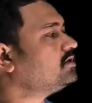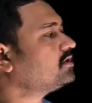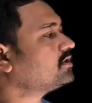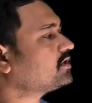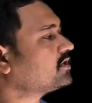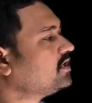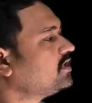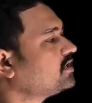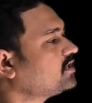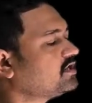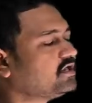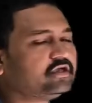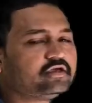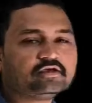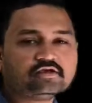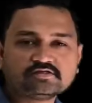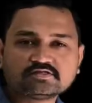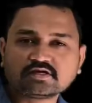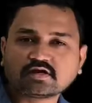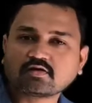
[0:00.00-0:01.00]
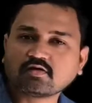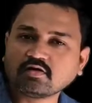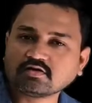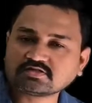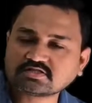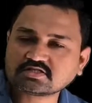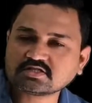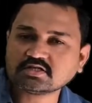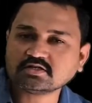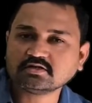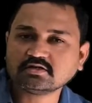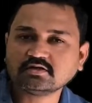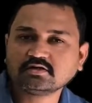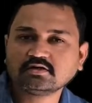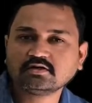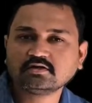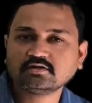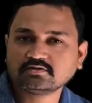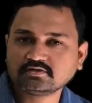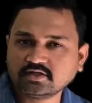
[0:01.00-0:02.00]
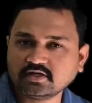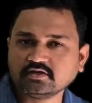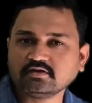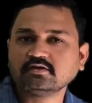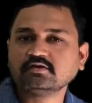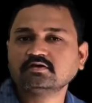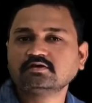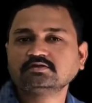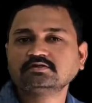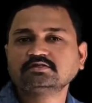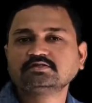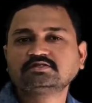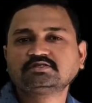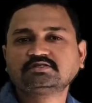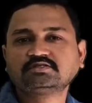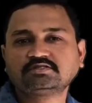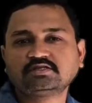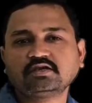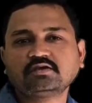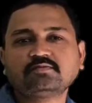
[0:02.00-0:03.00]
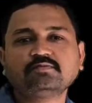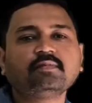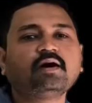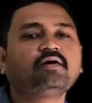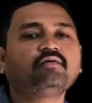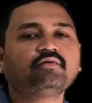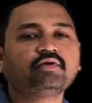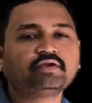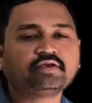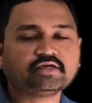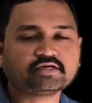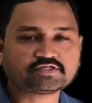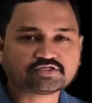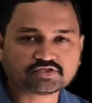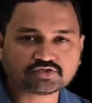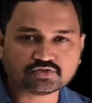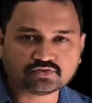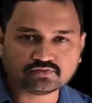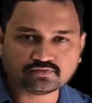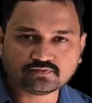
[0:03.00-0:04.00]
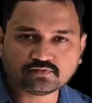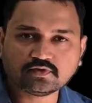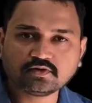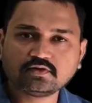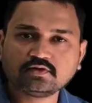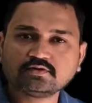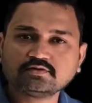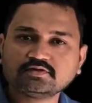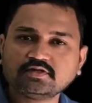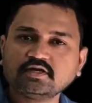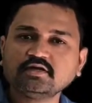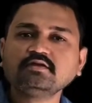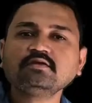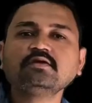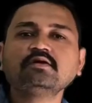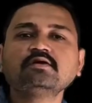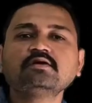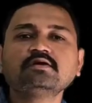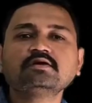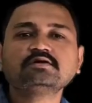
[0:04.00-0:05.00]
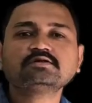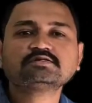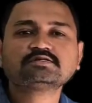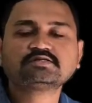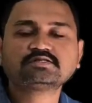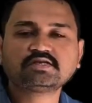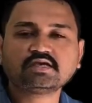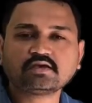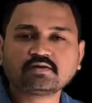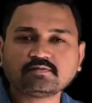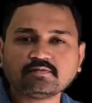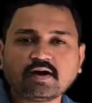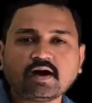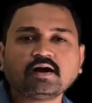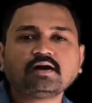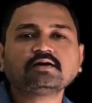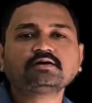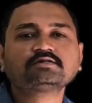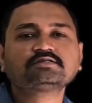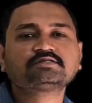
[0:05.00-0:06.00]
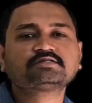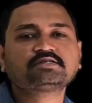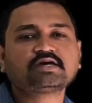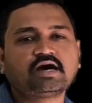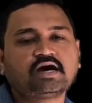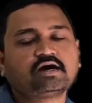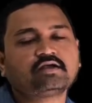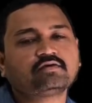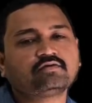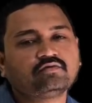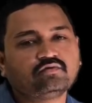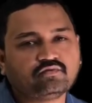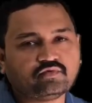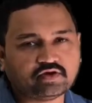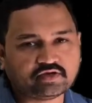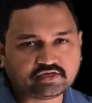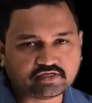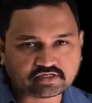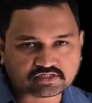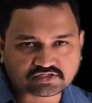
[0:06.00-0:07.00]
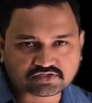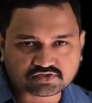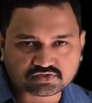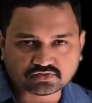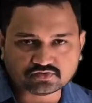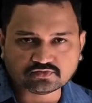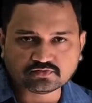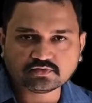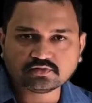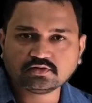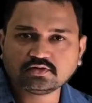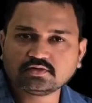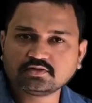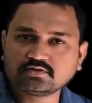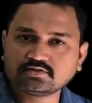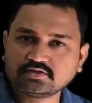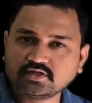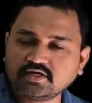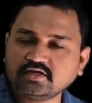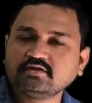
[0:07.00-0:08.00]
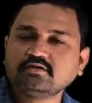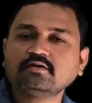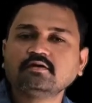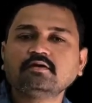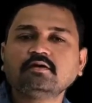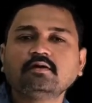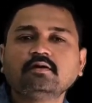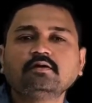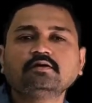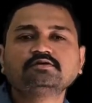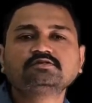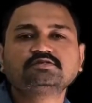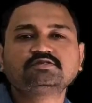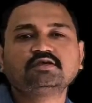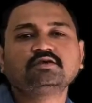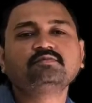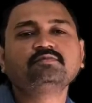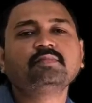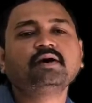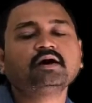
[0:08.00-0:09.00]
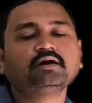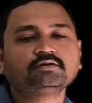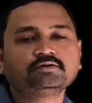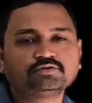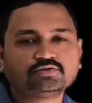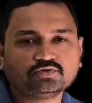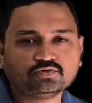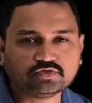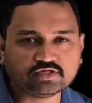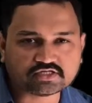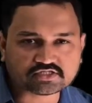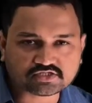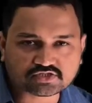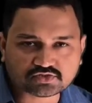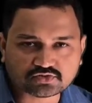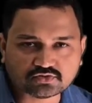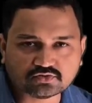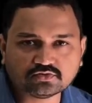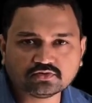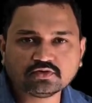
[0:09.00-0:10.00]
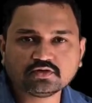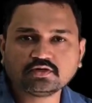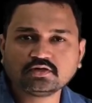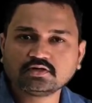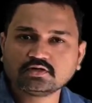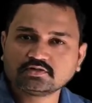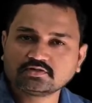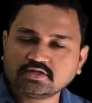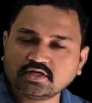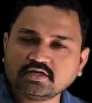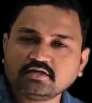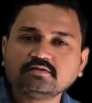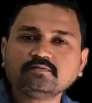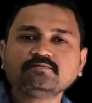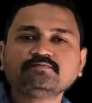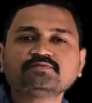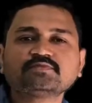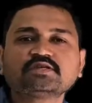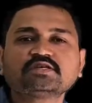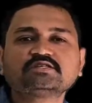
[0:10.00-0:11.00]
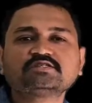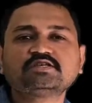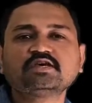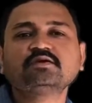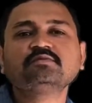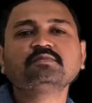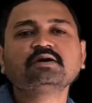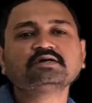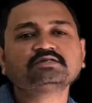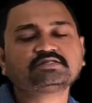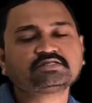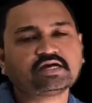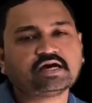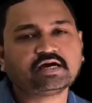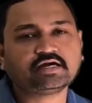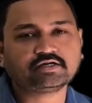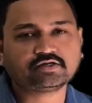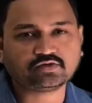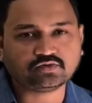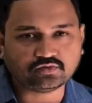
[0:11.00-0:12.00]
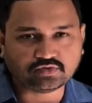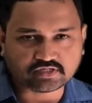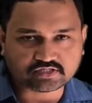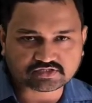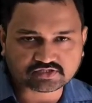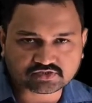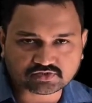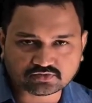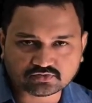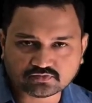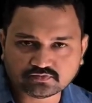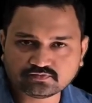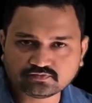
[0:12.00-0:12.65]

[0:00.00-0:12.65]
Kk is a constant, then sigma 1s2, then sigma star 1s2, then sigma 2s2, then sigma star 2s2,